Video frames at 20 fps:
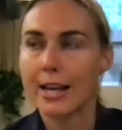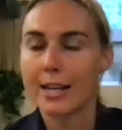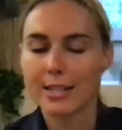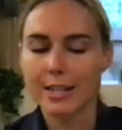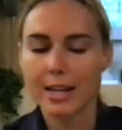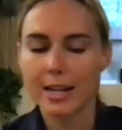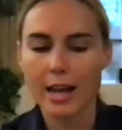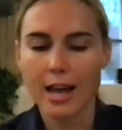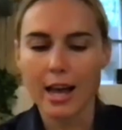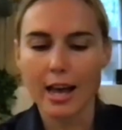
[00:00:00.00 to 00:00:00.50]

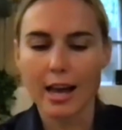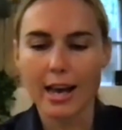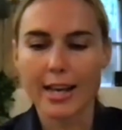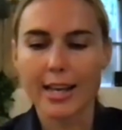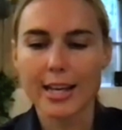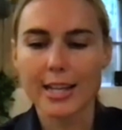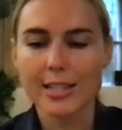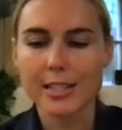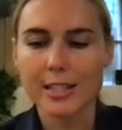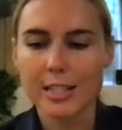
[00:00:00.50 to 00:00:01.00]
And
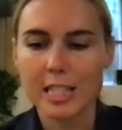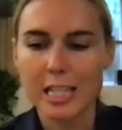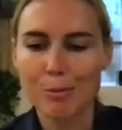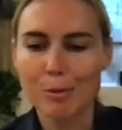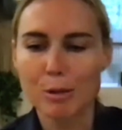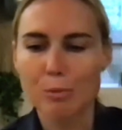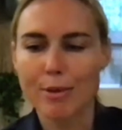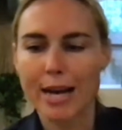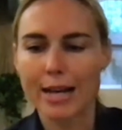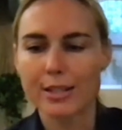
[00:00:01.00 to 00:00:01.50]
I guess this
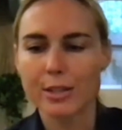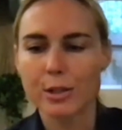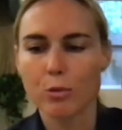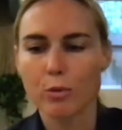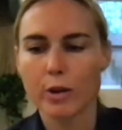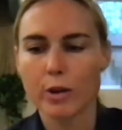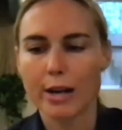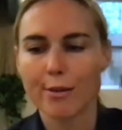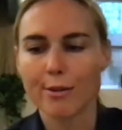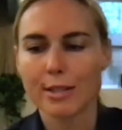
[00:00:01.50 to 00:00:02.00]
steps back
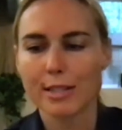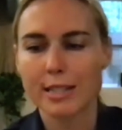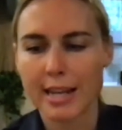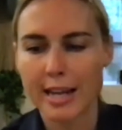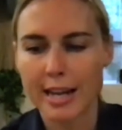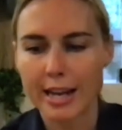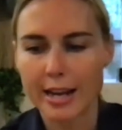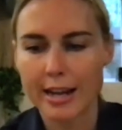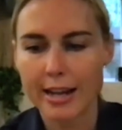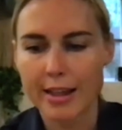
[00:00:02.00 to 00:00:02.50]
to what I was
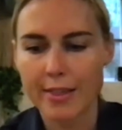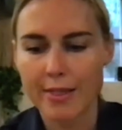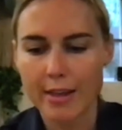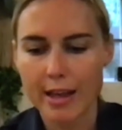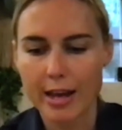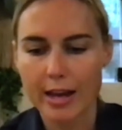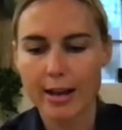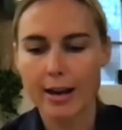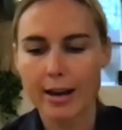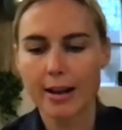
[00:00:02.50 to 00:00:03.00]
saying
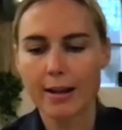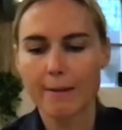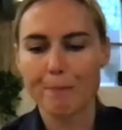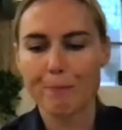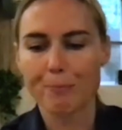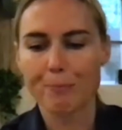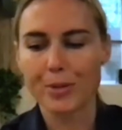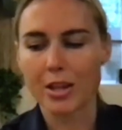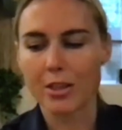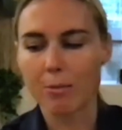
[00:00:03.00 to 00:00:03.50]
in that
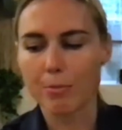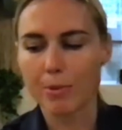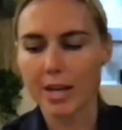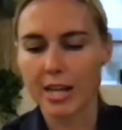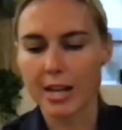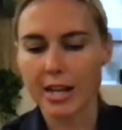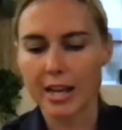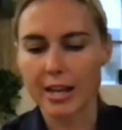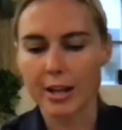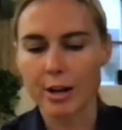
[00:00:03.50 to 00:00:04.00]
in the
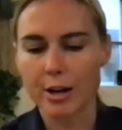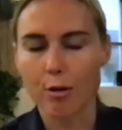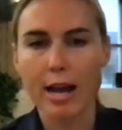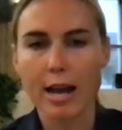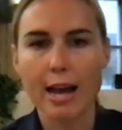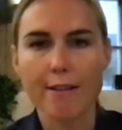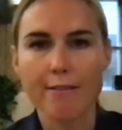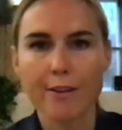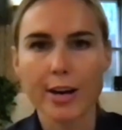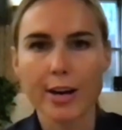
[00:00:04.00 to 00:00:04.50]
beginning, you
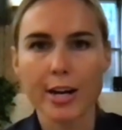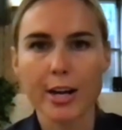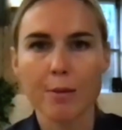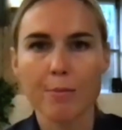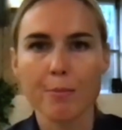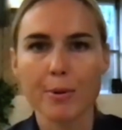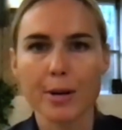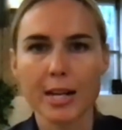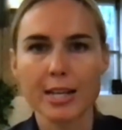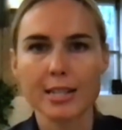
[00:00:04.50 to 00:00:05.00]
know, every
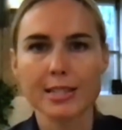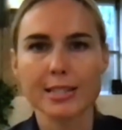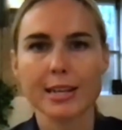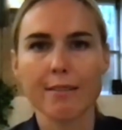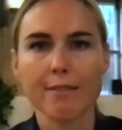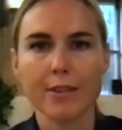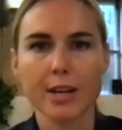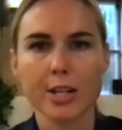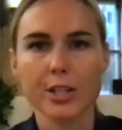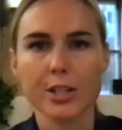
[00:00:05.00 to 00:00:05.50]
company's
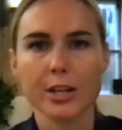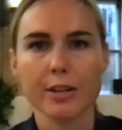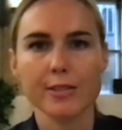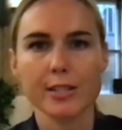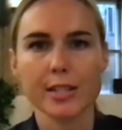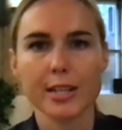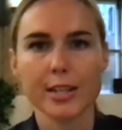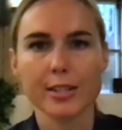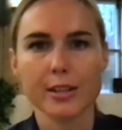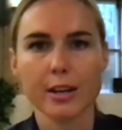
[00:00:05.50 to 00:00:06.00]
definition
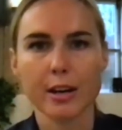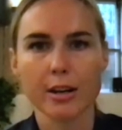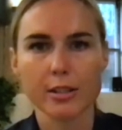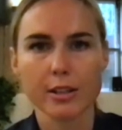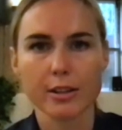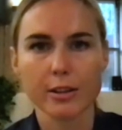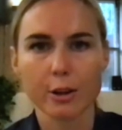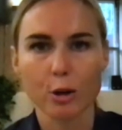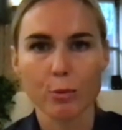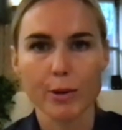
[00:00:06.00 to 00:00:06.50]
of
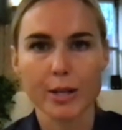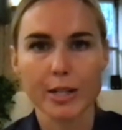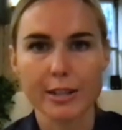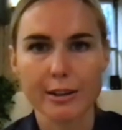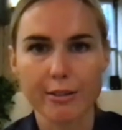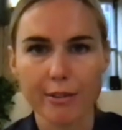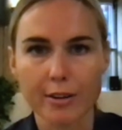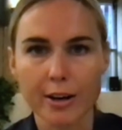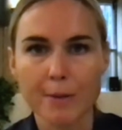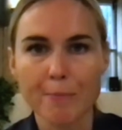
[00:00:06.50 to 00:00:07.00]
CSR is a little
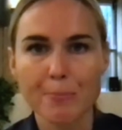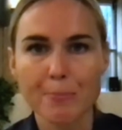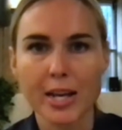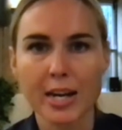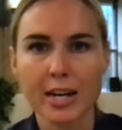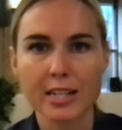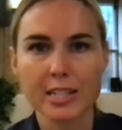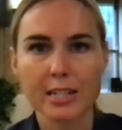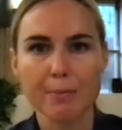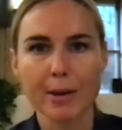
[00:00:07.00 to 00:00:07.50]
bit
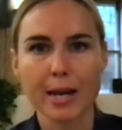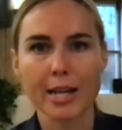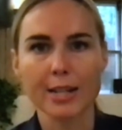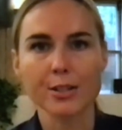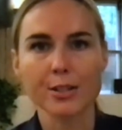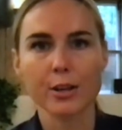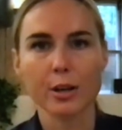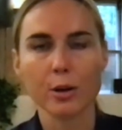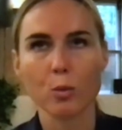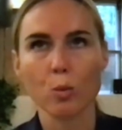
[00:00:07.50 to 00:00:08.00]
different and it
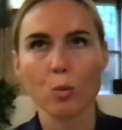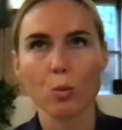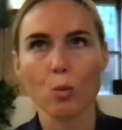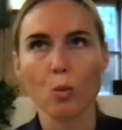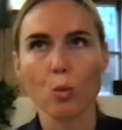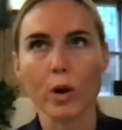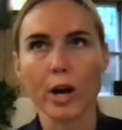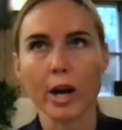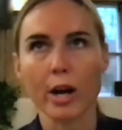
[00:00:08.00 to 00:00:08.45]
depends on